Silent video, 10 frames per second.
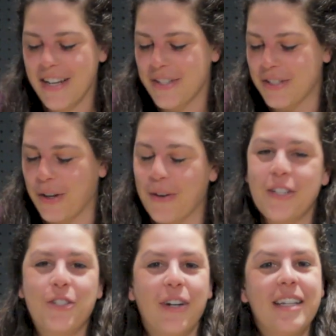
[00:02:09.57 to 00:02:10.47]
So
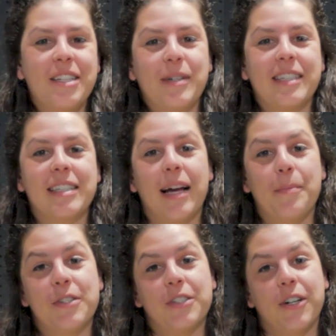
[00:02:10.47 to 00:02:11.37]
enjoy this week's
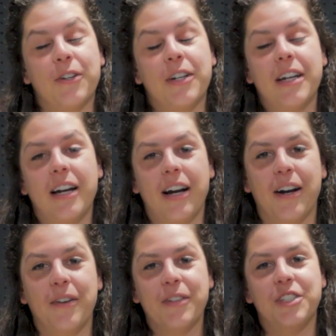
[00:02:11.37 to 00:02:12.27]
episode
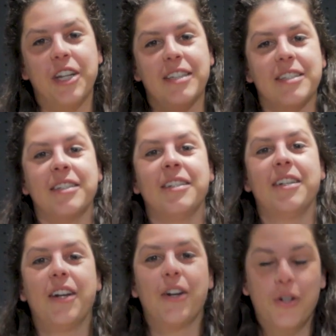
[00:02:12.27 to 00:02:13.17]
of Jason
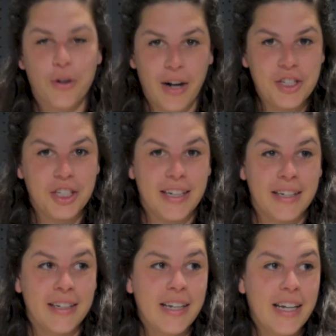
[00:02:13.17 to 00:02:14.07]

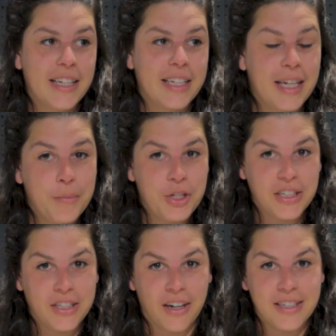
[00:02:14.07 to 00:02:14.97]
crushing
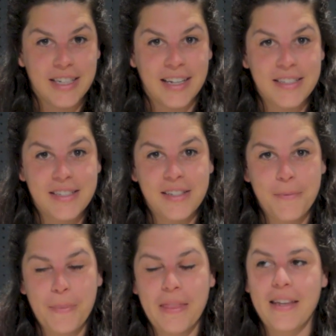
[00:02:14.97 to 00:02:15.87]
kimchi contest
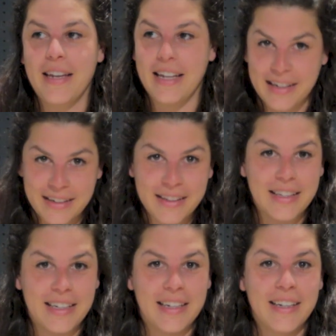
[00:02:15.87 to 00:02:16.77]
in
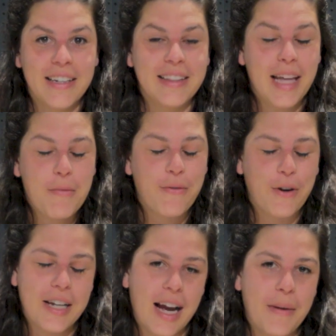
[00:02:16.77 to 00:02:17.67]
the land
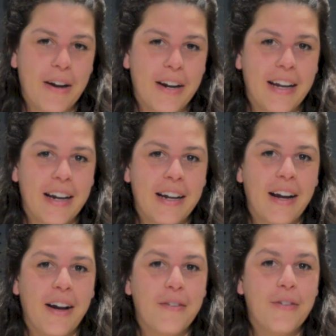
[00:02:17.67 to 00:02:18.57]
before time area
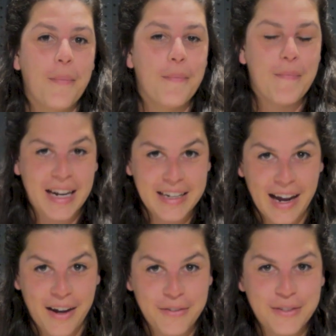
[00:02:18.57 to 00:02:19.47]
of
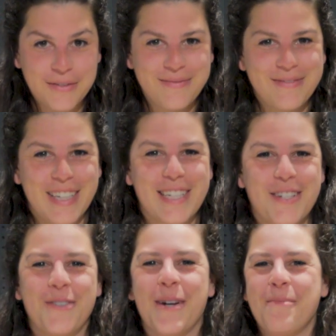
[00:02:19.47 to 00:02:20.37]
Metcalfe. Let's
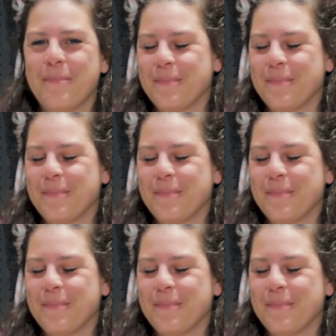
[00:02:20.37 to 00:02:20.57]
get to it.